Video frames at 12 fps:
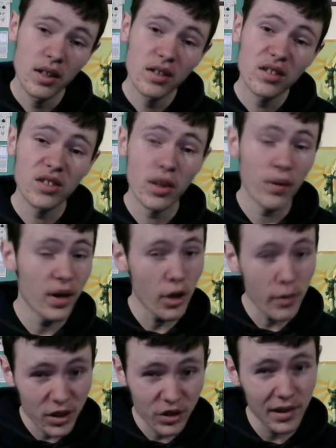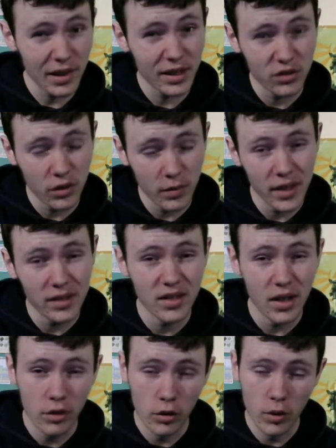So I know my channel is normally a
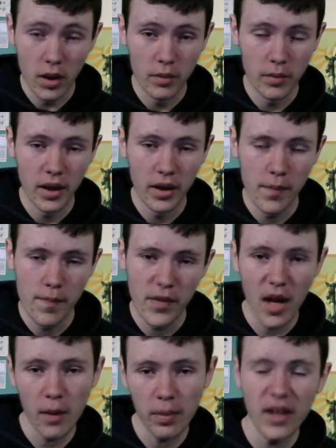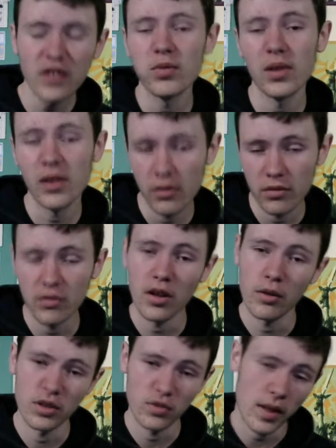Zelda one, but I play Splatoon
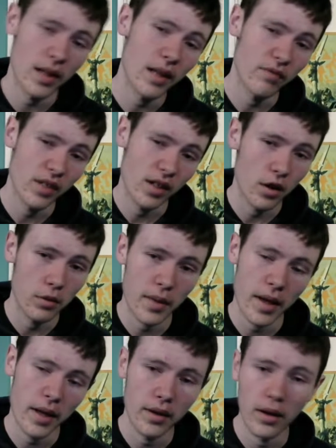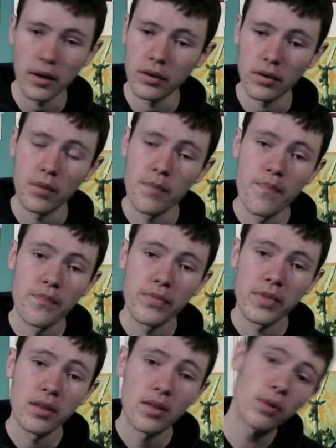2 as well every now and then,
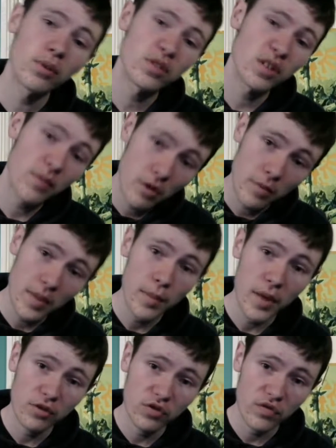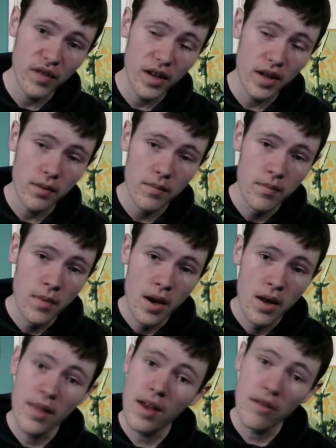and there were some new amiibos for it.
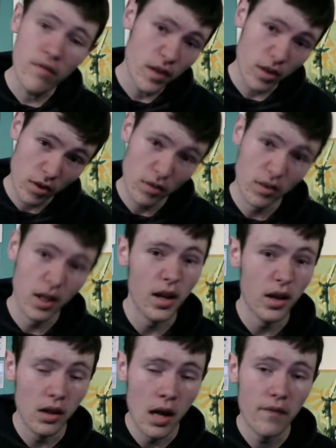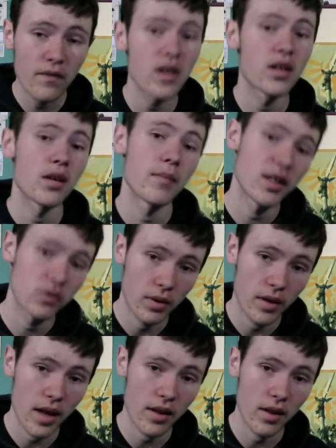They were on a good deal, figured I may as well
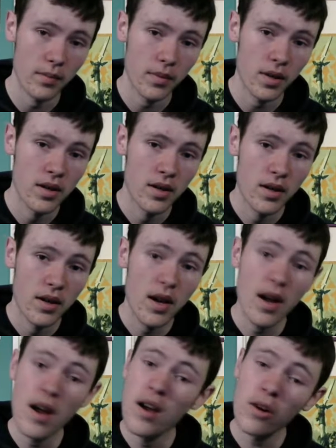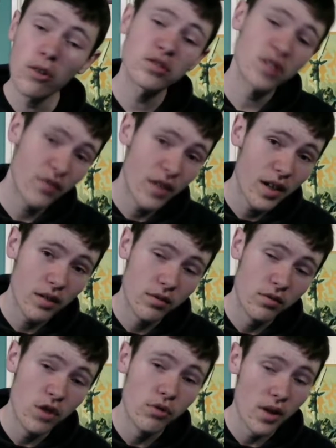get them. Also figured,
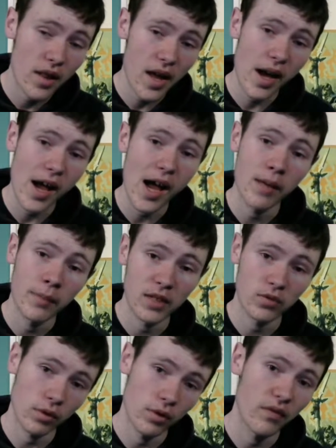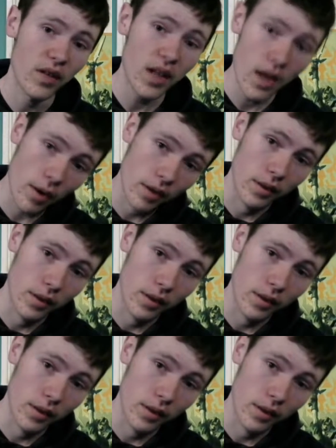due to that, I may as well do a video on